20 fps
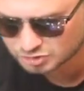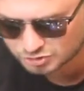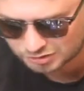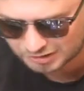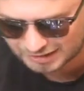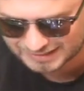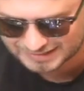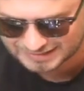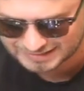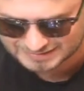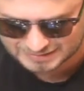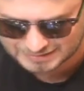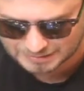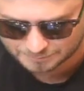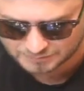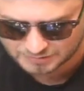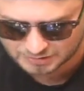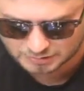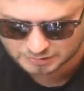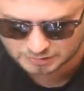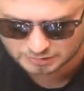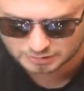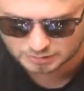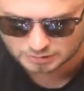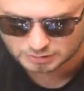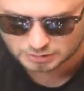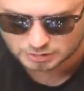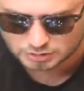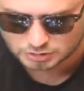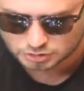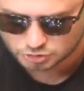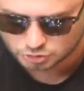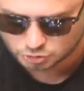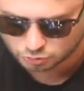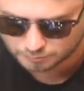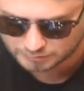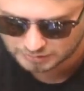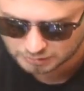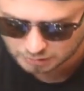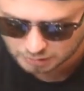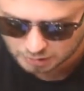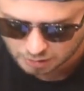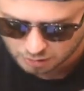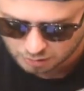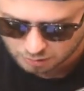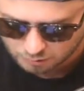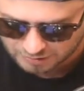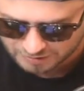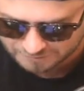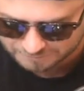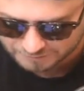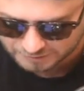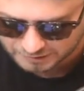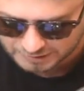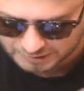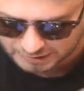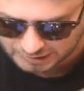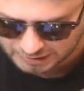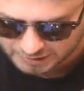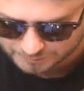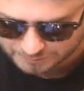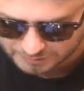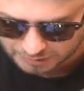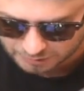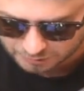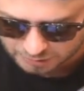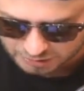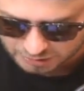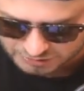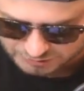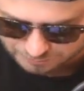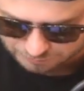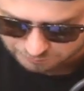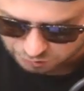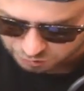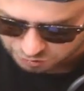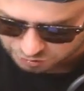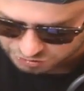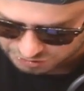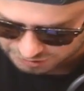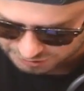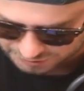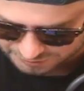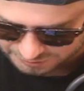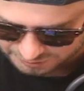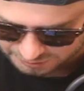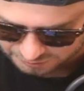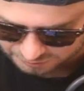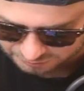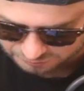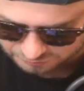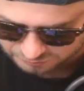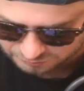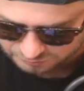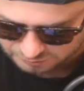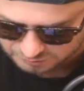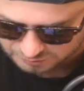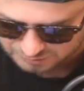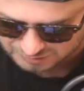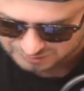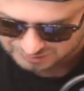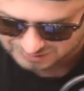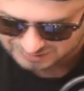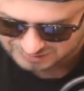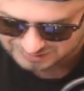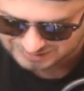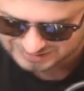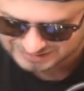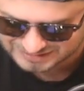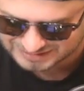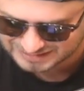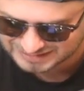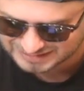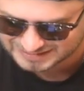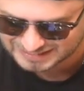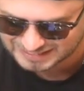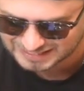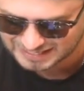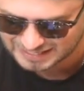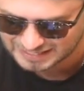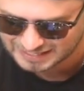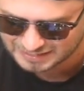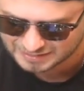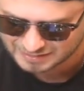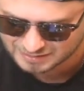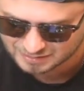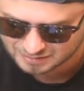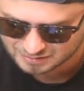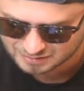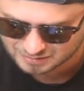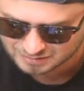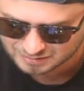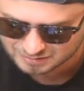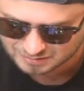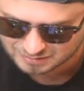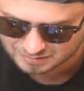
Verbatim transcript: Try to get something. Two mil. Oh, I forgot about us merging things. Is he going to take a hit here?